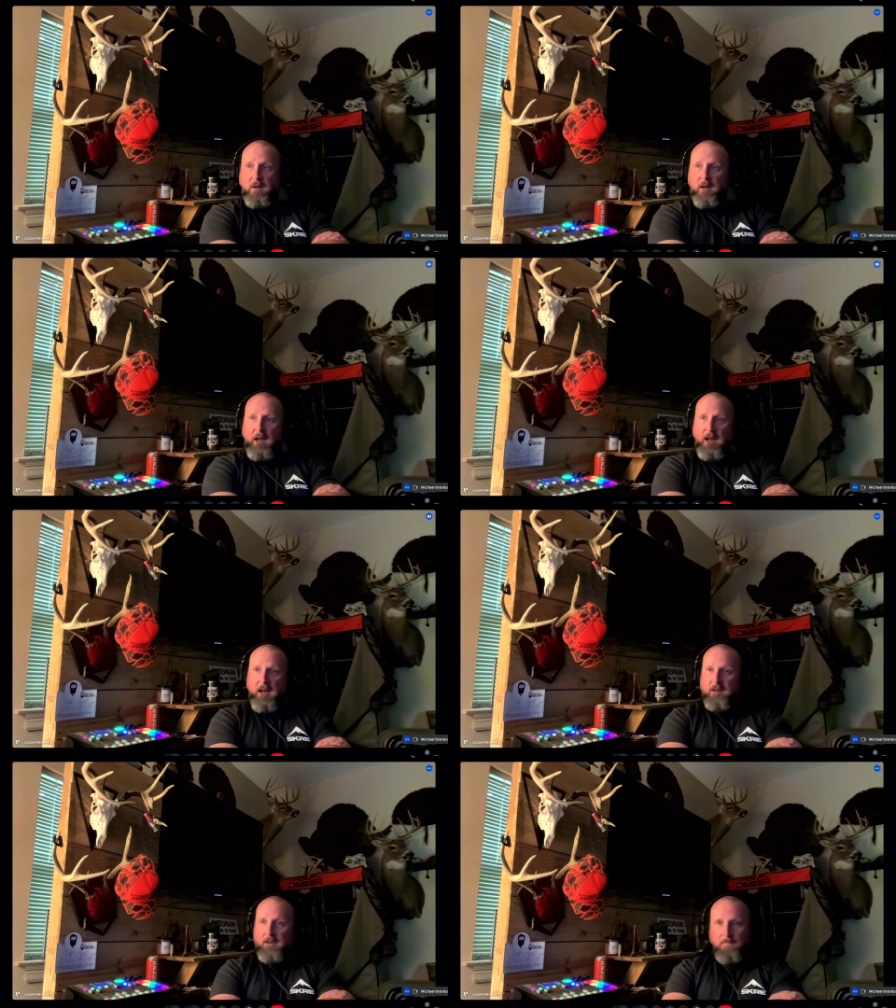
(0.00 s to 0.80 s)

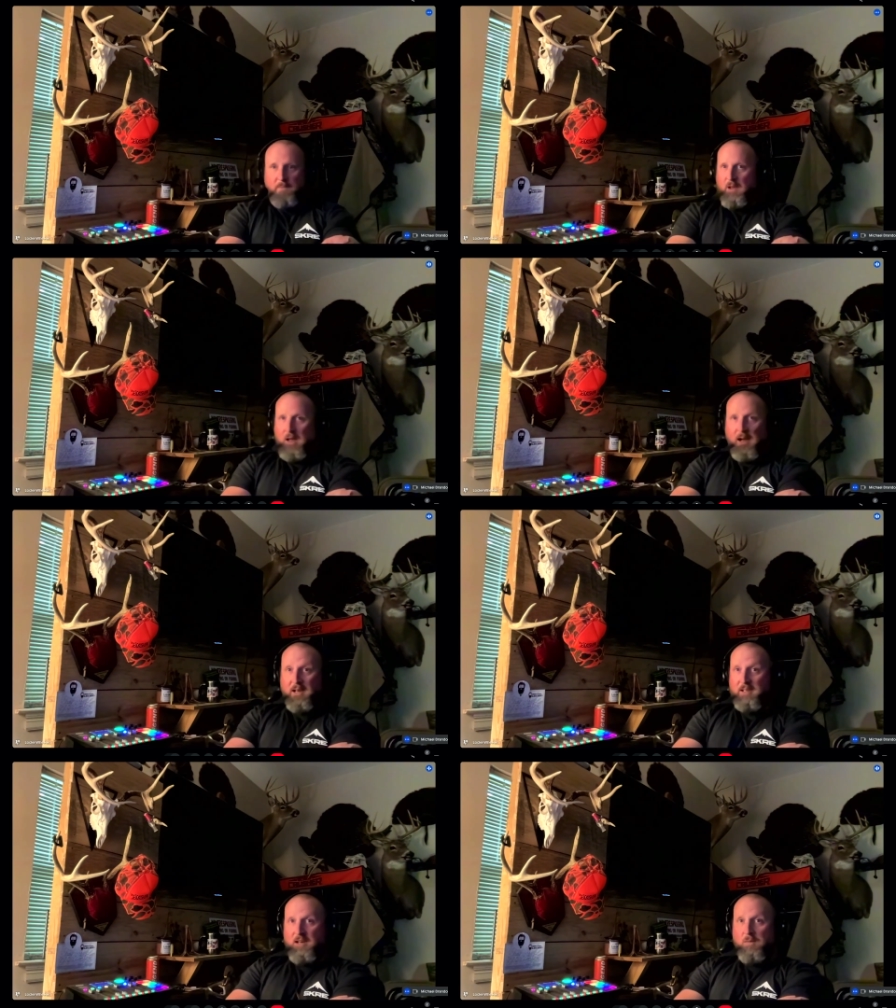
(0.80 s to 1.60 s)
And like I
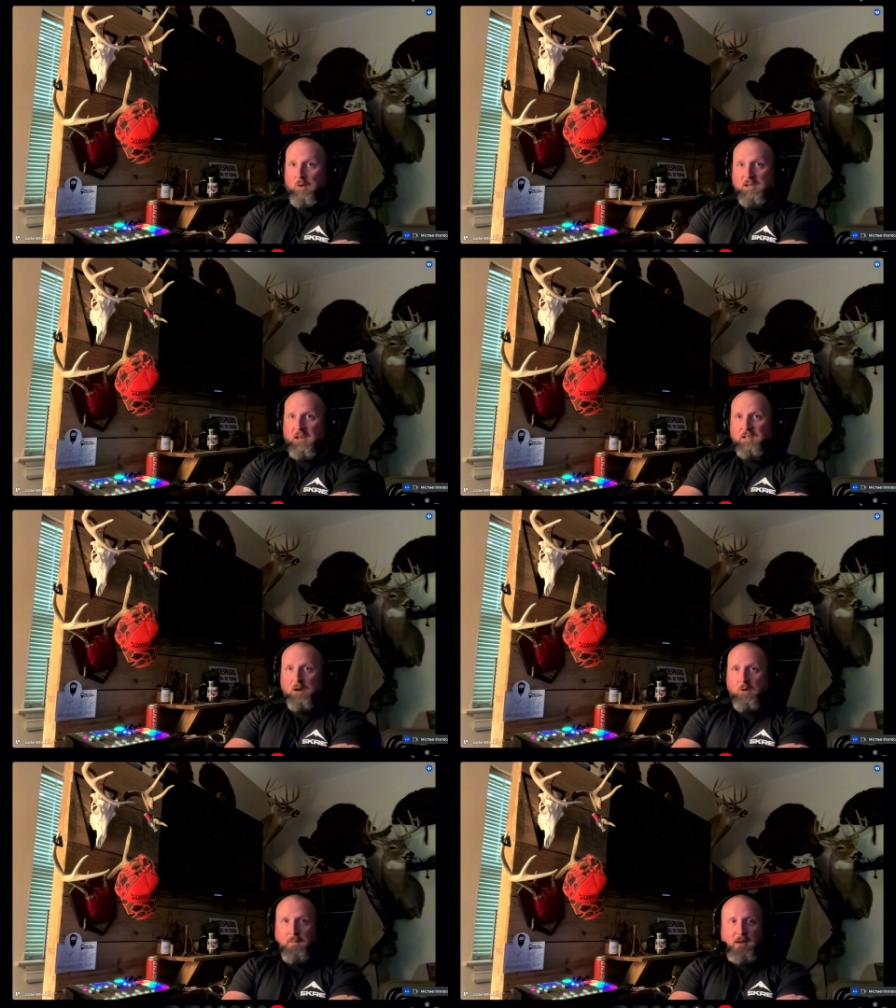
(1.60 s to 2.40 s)
said, once I
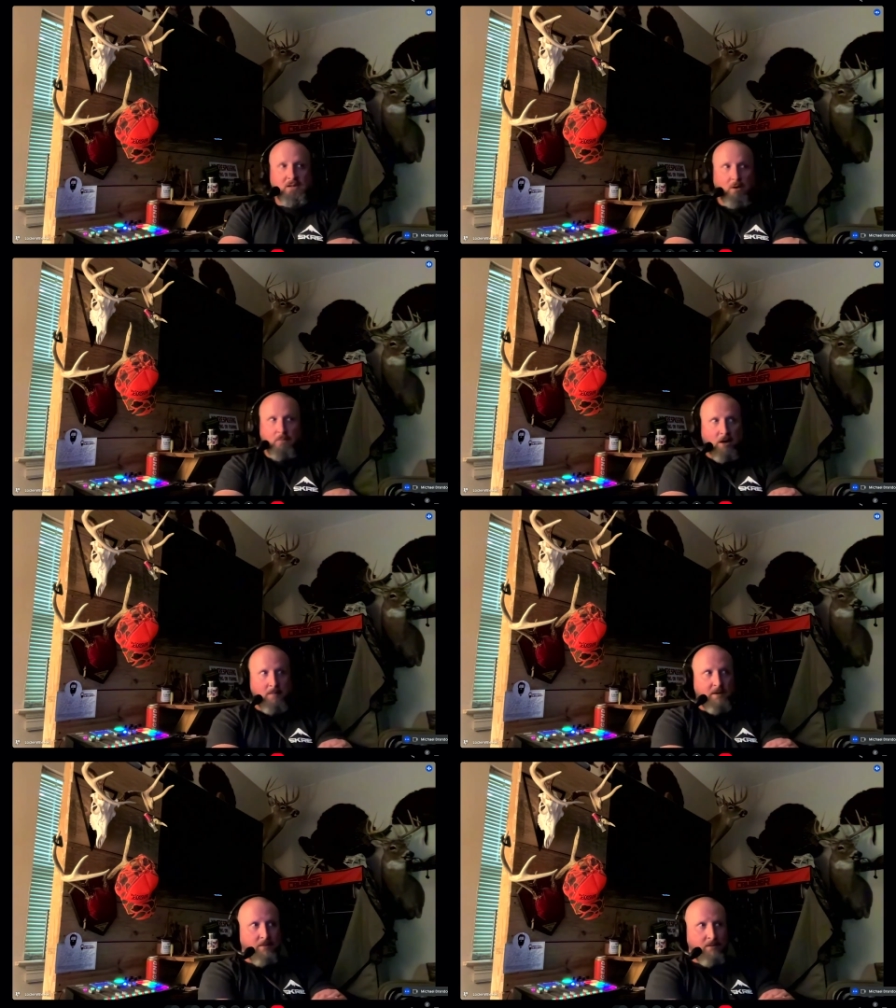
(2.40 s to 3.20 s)
saw him
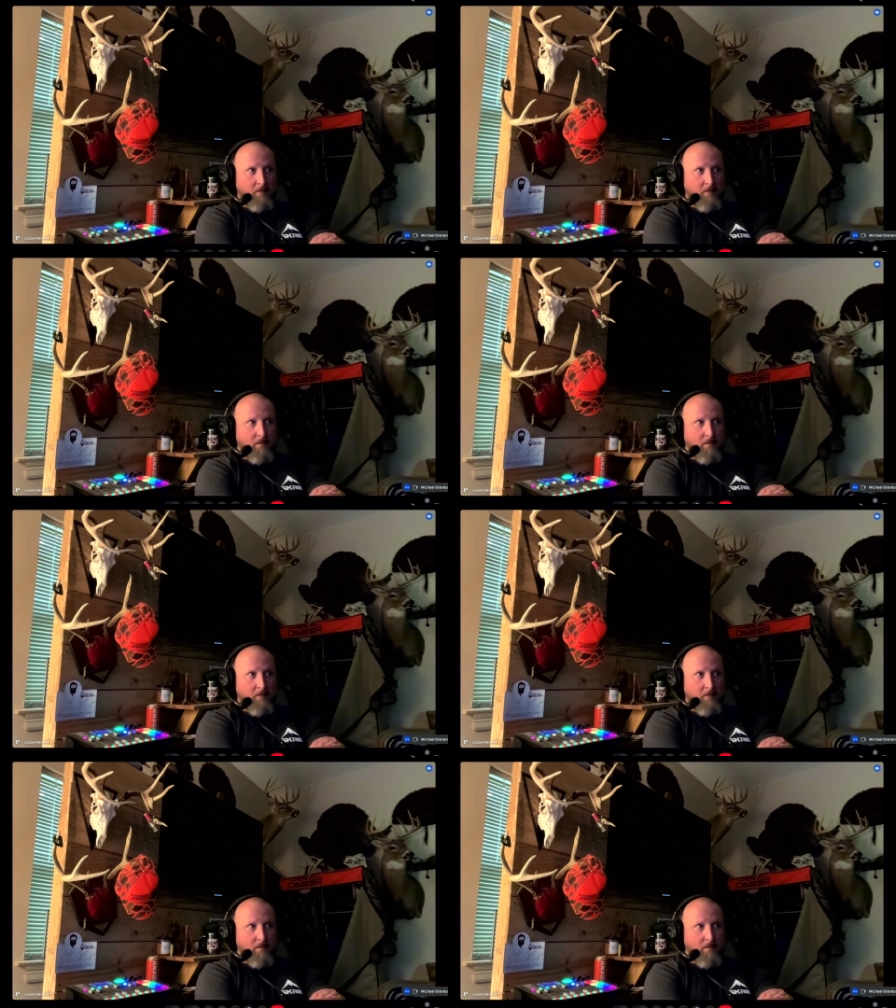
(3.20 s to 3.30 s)
coming through them